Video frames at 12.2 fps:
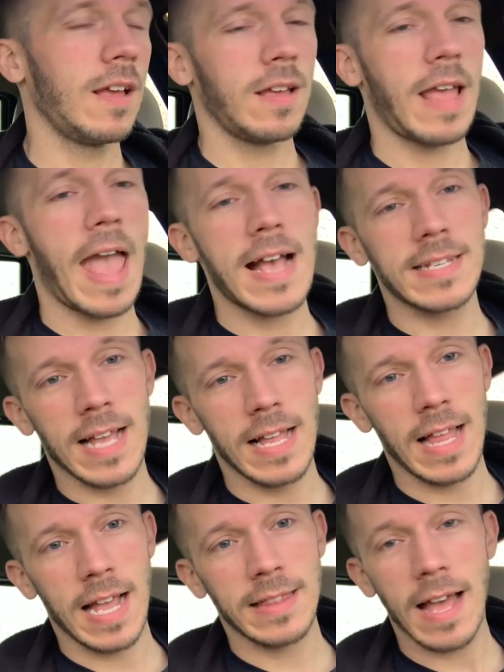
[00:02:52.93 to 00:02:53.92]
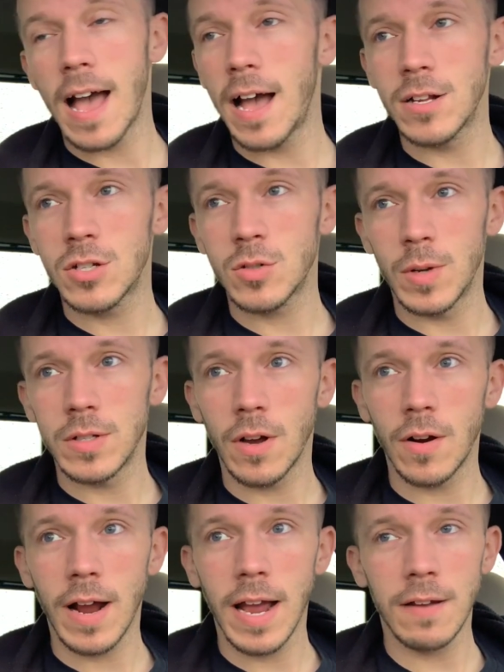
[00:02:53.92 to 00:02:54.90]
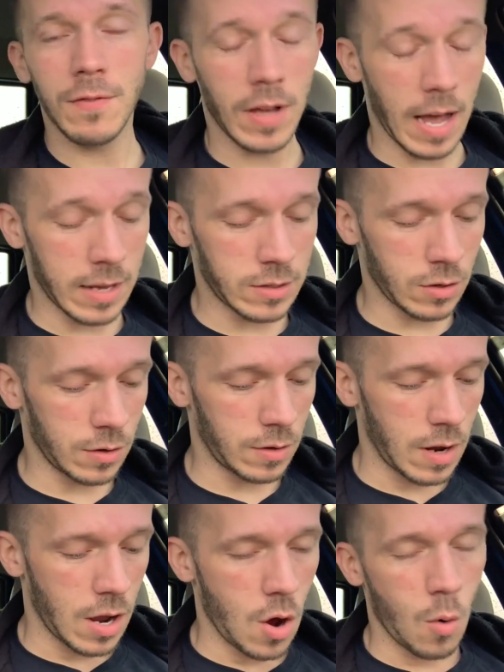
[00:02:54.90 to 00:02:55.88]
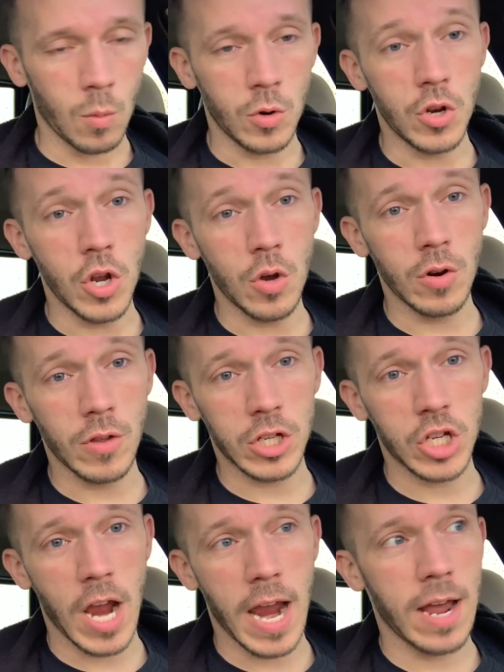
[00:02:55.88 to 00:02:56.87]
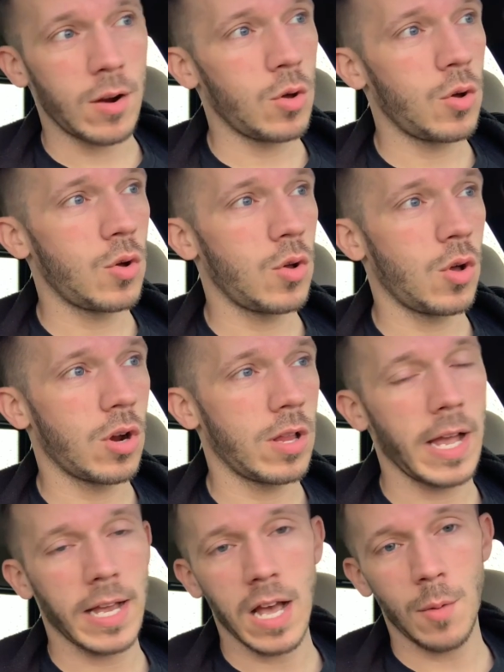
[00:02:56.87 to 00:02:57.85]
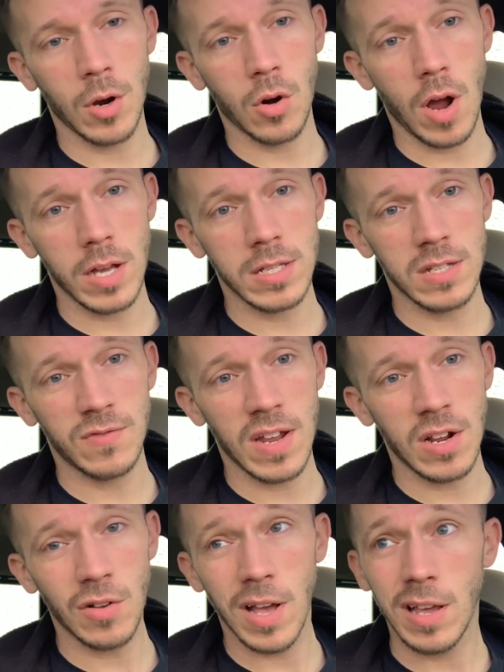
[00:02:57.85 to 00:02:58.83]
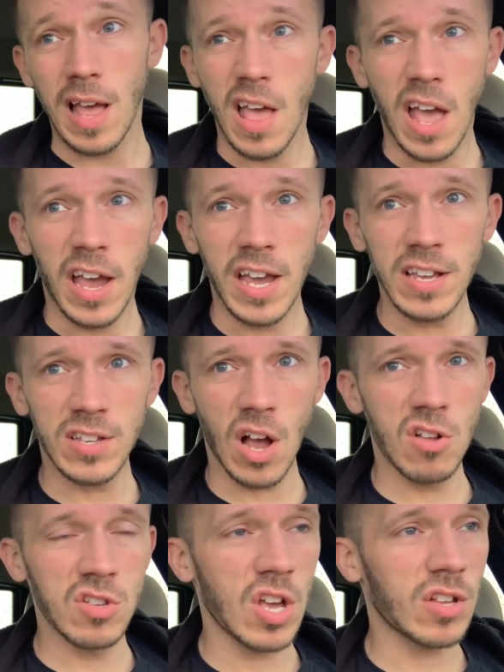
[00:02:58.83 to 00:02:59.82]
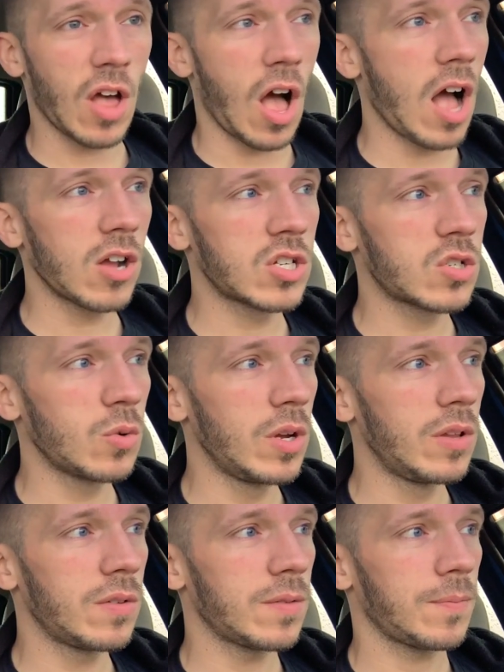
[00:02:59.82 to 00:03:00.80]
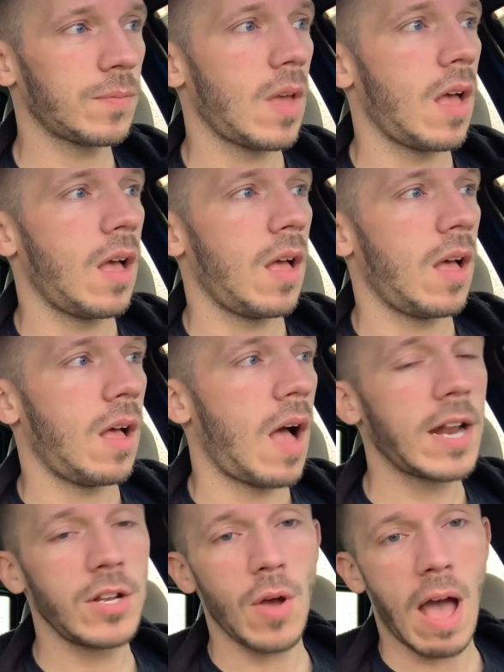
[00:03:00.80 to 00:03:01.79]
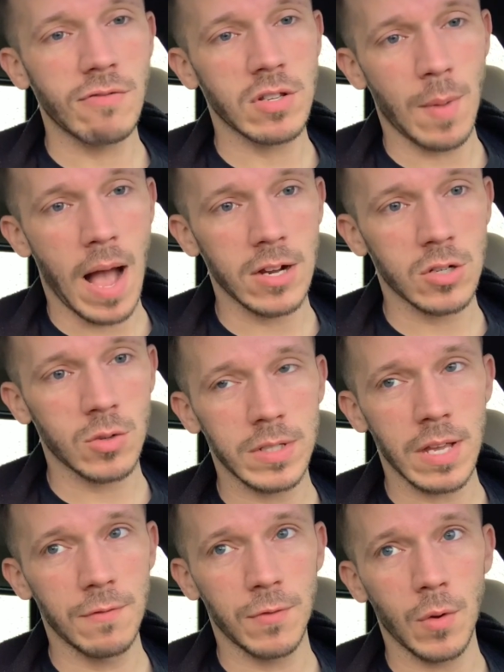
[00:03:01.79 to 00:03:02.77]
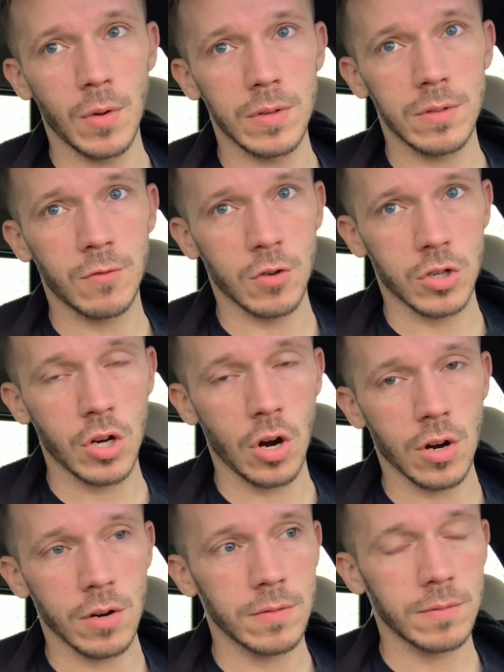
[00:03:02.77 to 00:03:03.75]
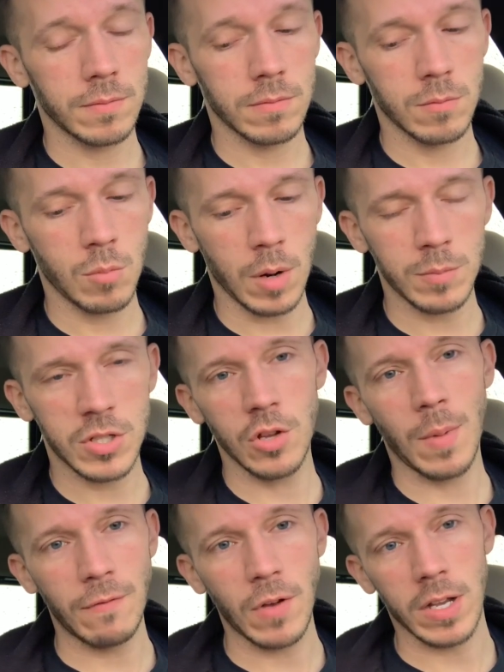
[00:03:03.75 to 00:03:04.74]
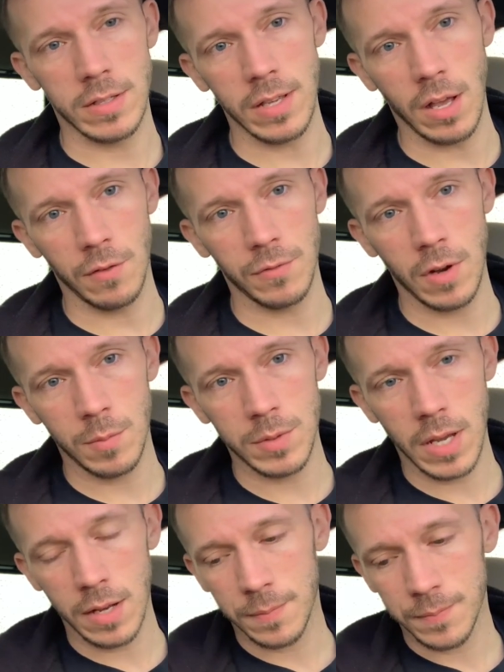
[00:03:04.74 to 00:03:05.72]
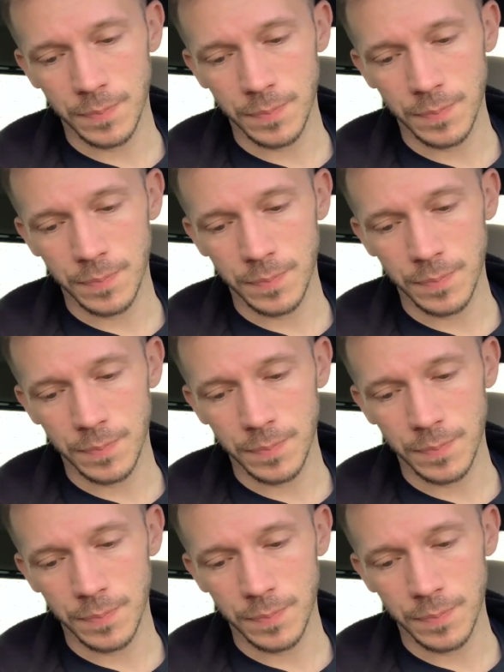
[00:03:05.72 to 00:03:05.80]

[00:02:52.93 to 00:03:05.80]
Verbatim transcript: Yes, I like the Hodge Twins, all right? If you guys are new to the channel or like come across this video like he sounds like the Hodge Twins, I do have some Hodge influence for sure, but I'm still my fucking self, you know what I'm saying?